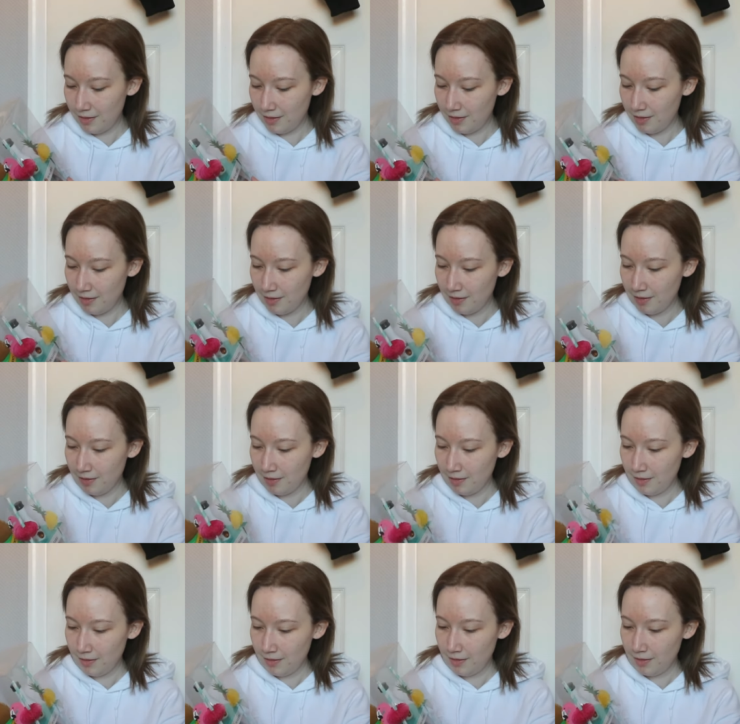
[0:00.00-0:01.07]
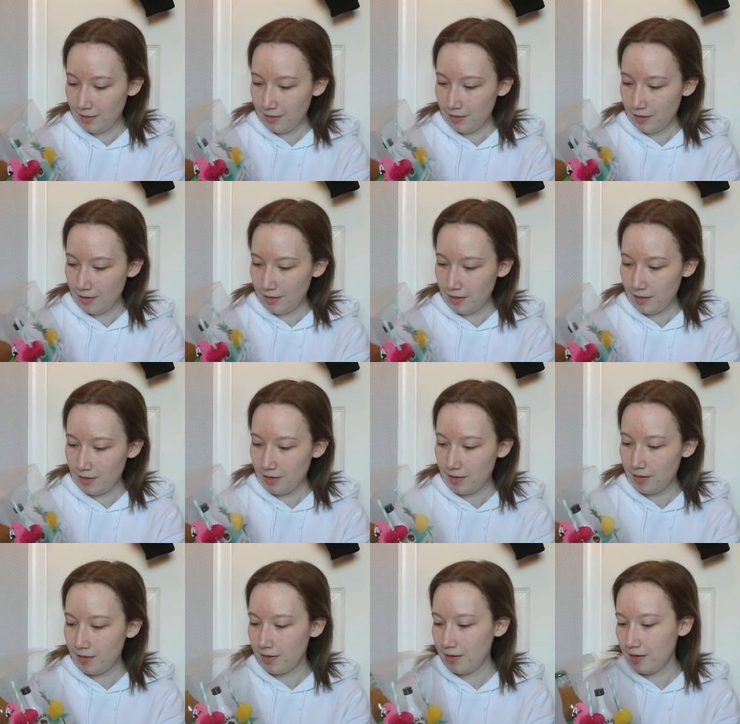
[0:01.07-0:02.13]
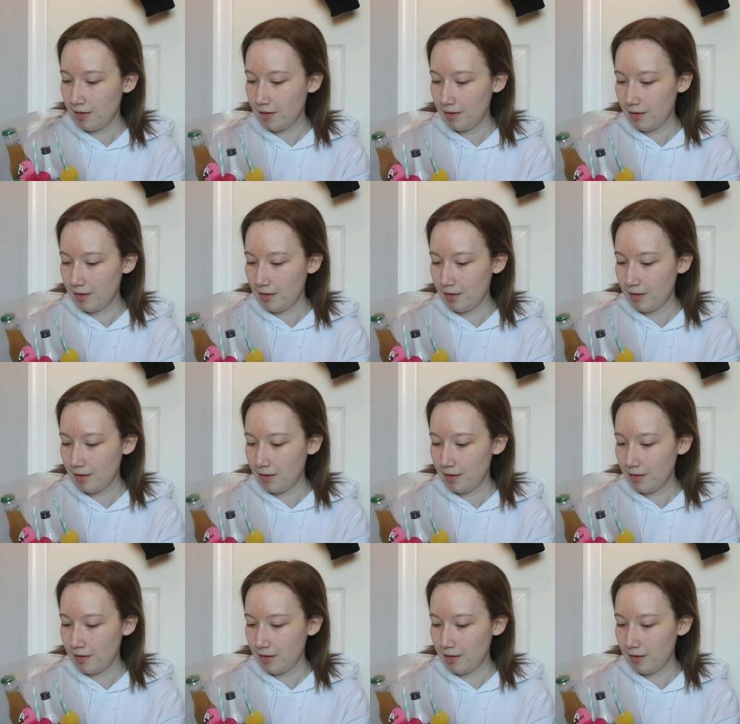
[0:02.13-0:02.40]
Nobody speaks.